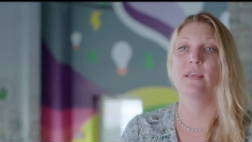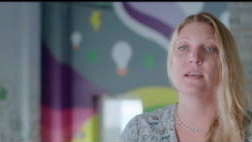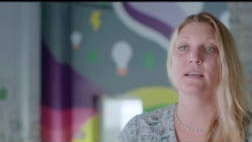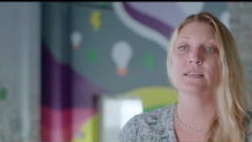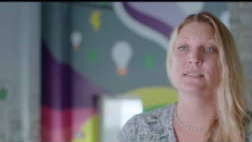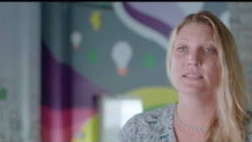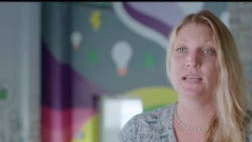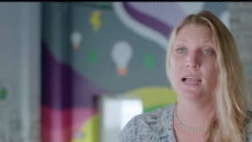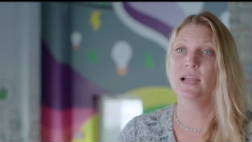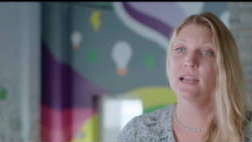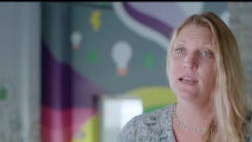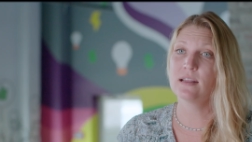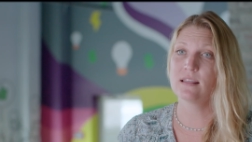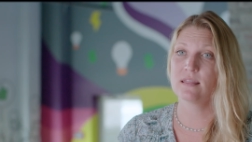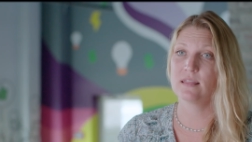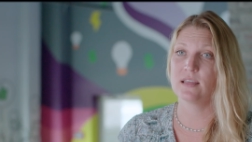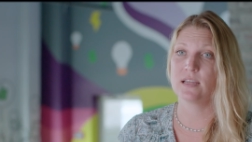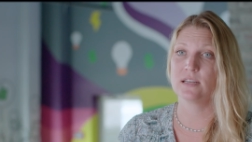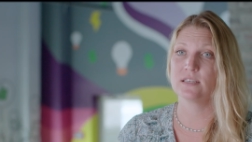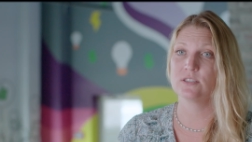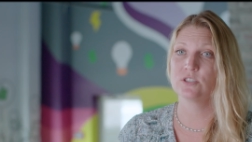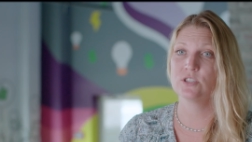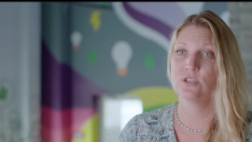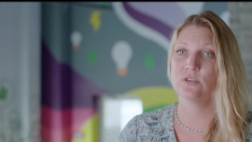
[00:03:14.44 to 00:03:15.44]
the exciting
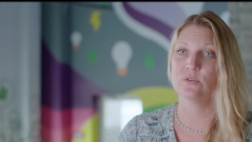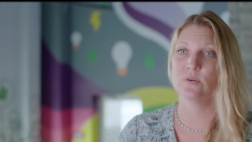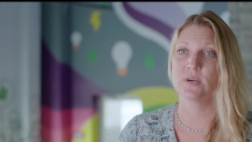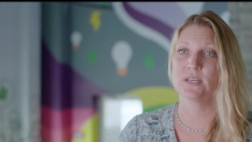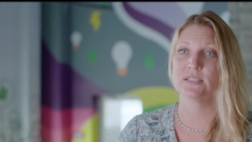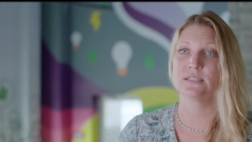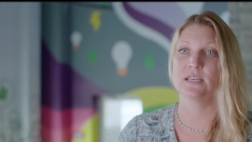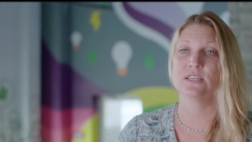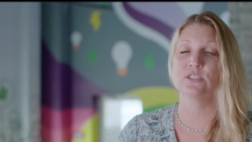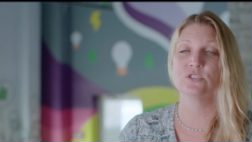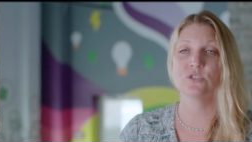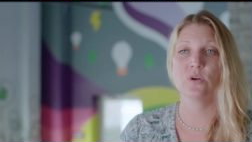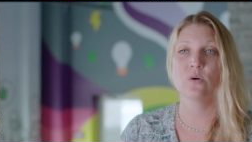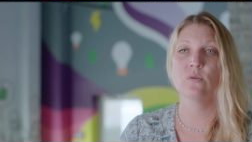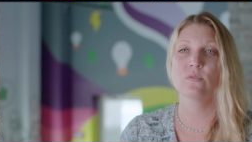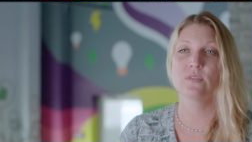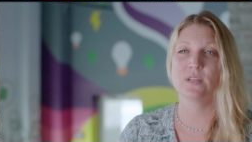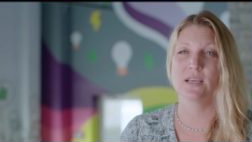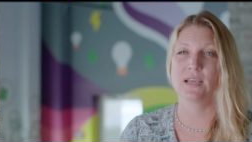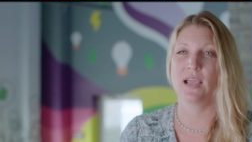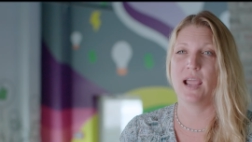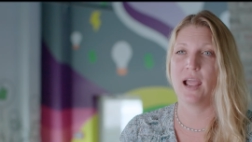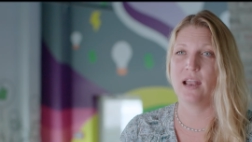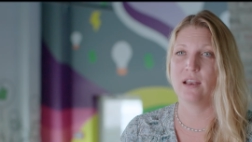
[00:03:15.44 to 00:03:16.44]
thing too is I don't
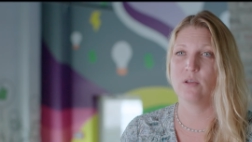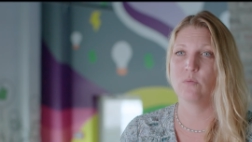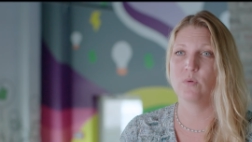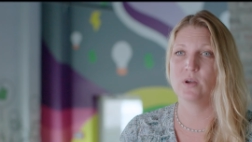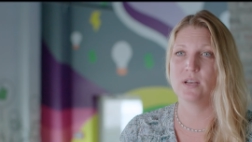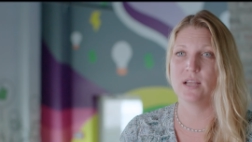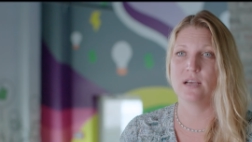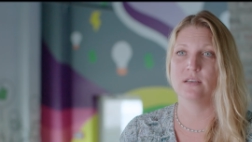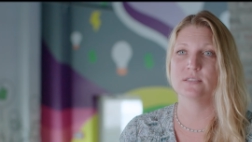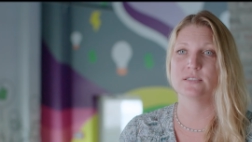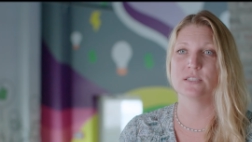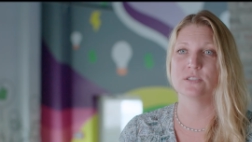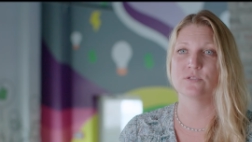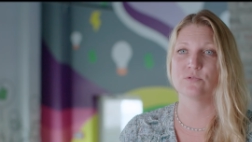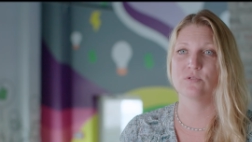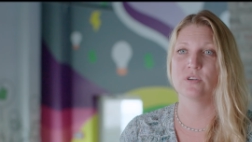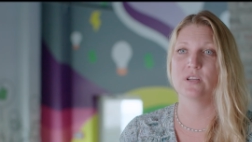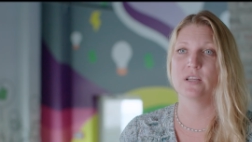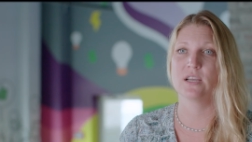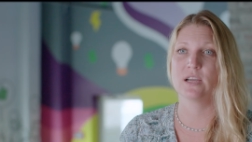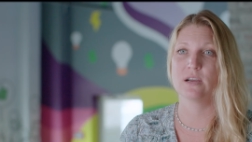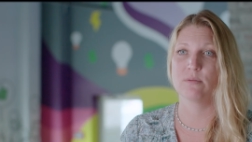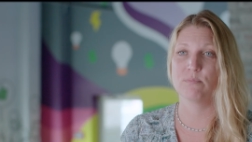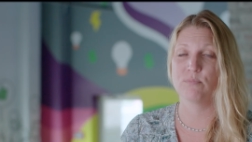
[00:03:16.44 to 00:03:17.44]
think anyone else is really